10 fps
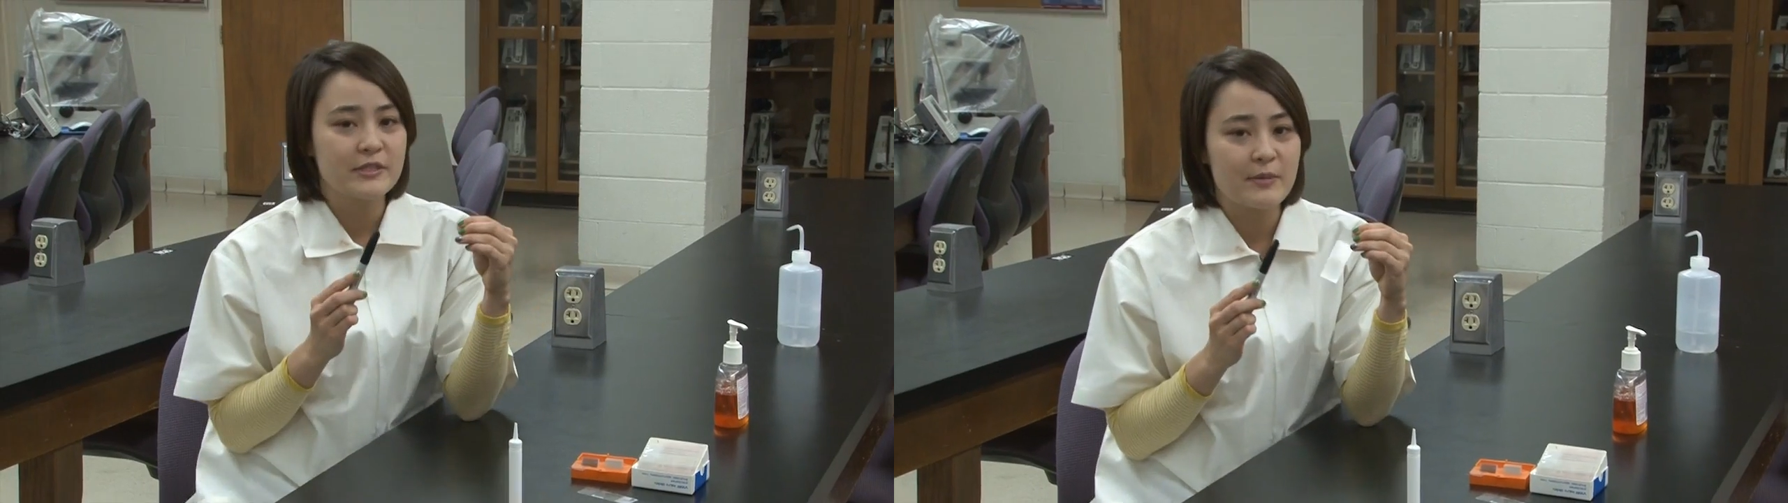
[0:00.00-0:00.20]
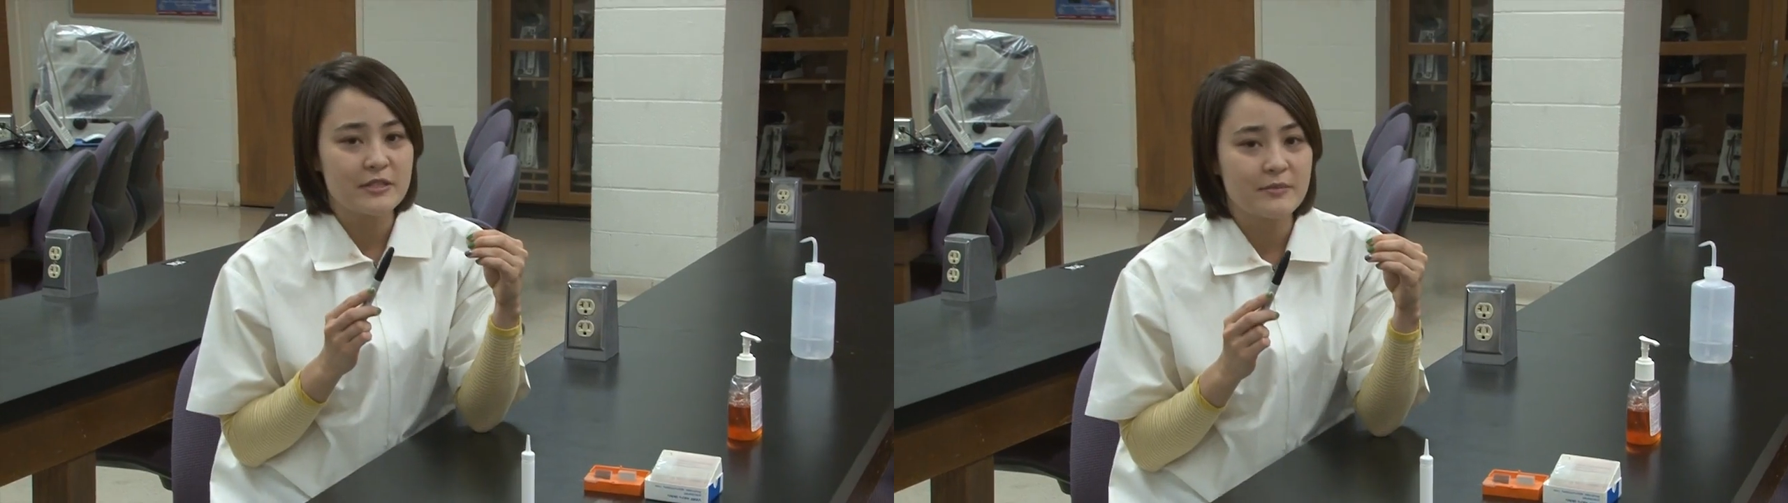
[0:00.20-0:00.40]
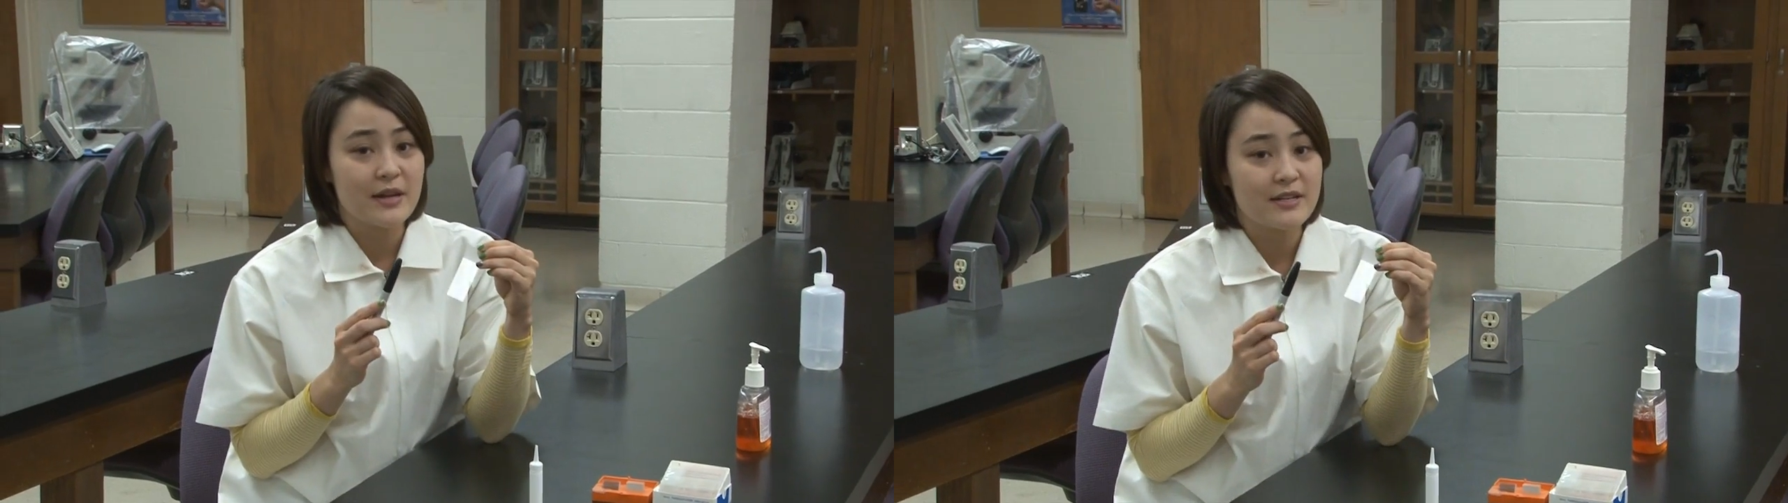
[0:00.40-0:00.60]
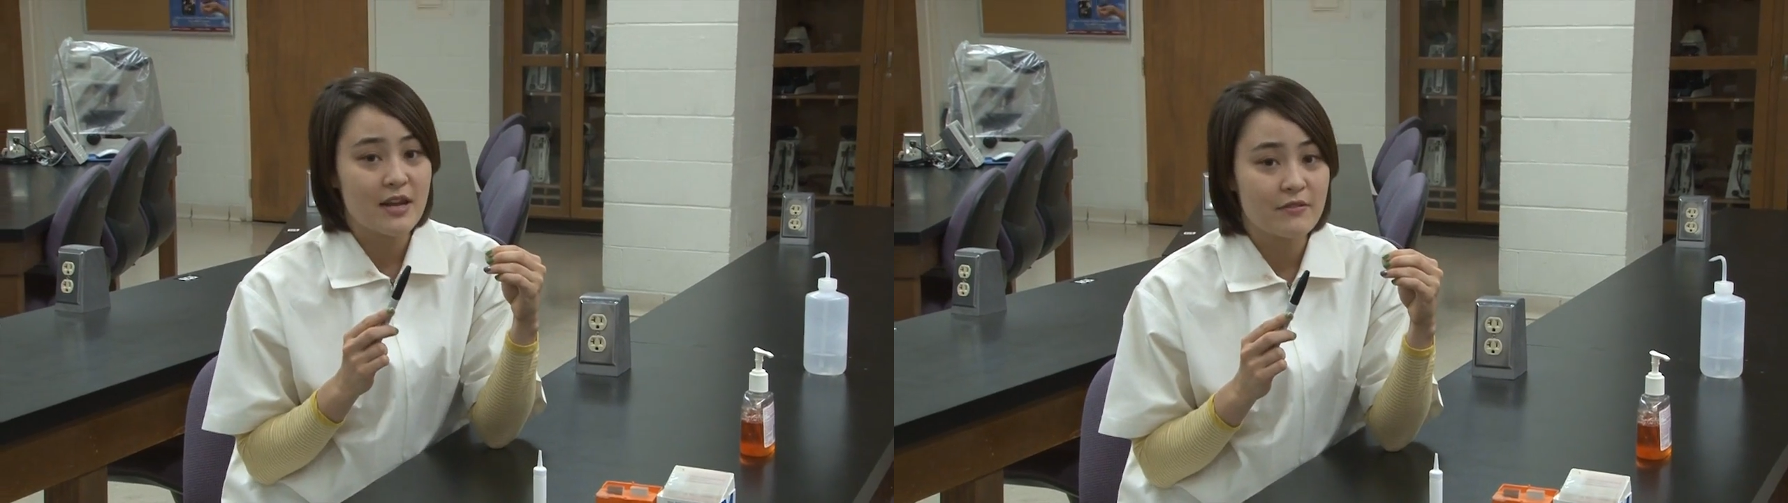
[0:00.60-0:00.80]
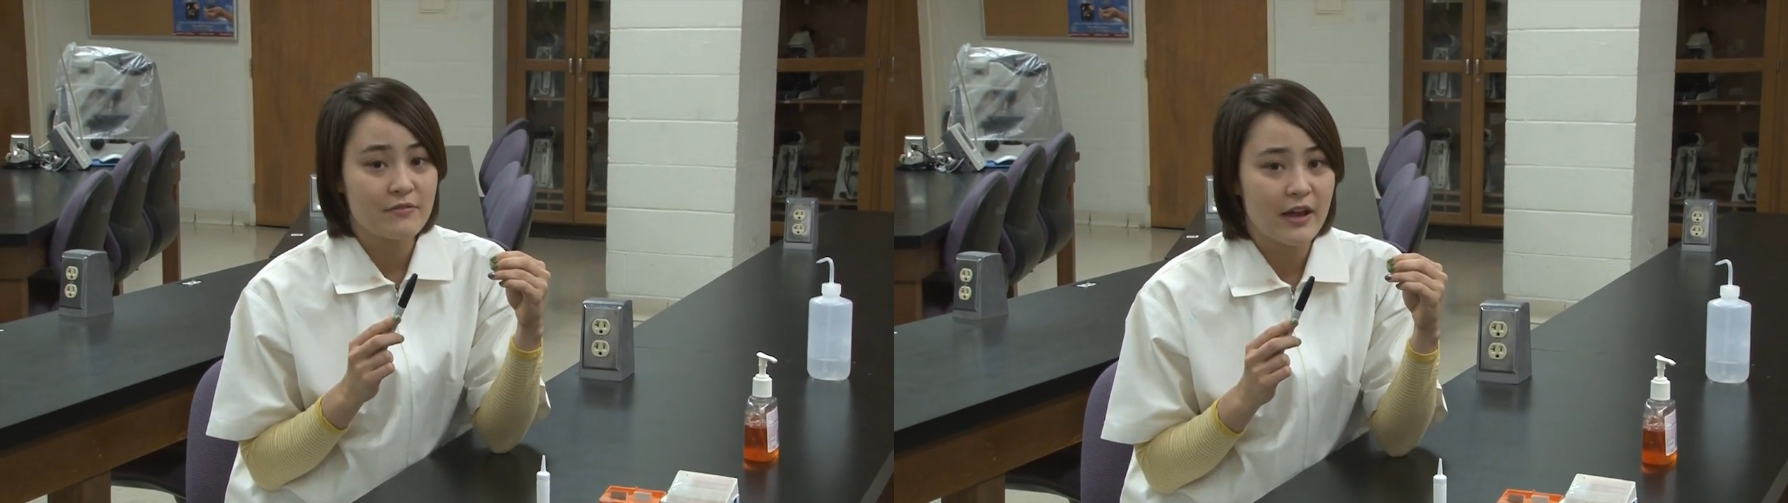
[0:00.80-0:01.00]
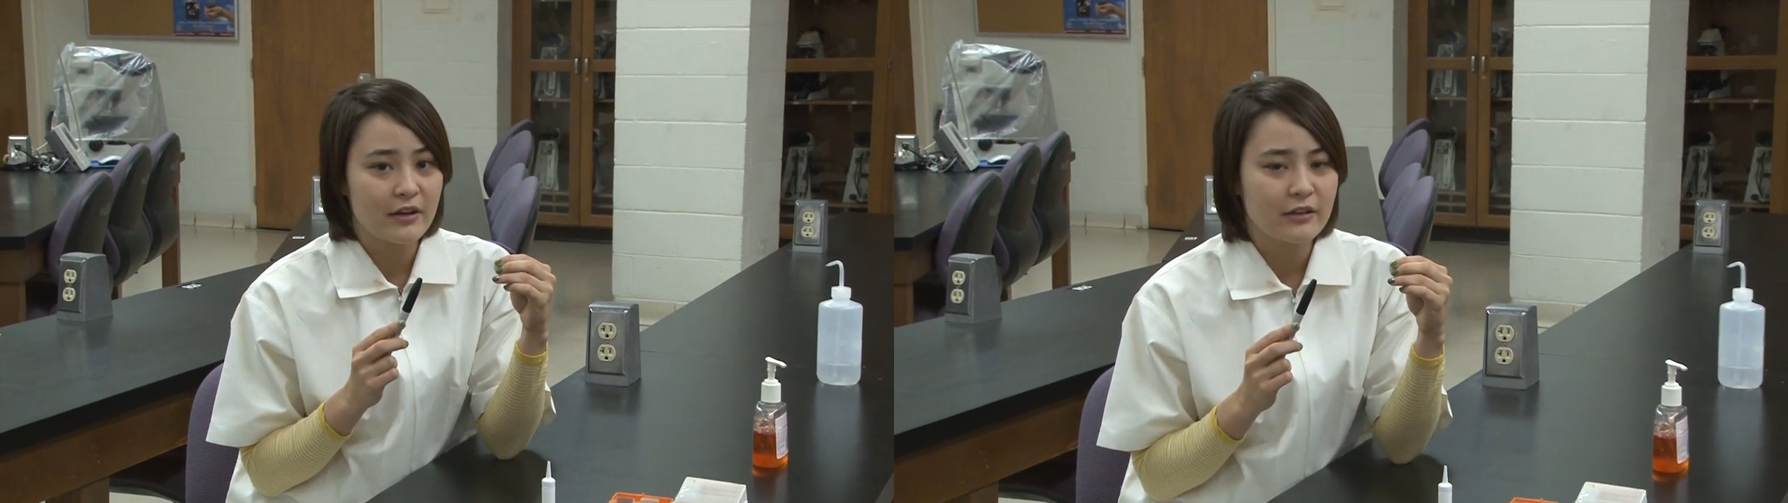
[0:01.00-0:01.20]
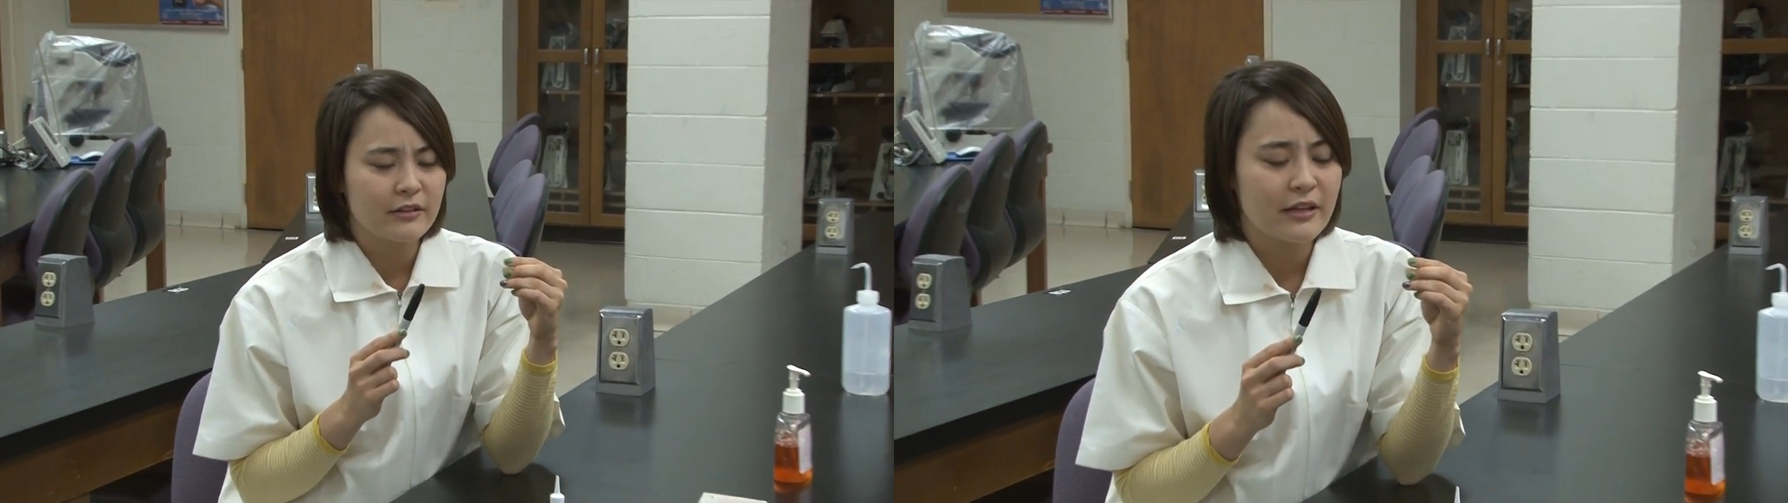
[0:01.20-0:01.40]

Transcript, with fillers: specimen identifier,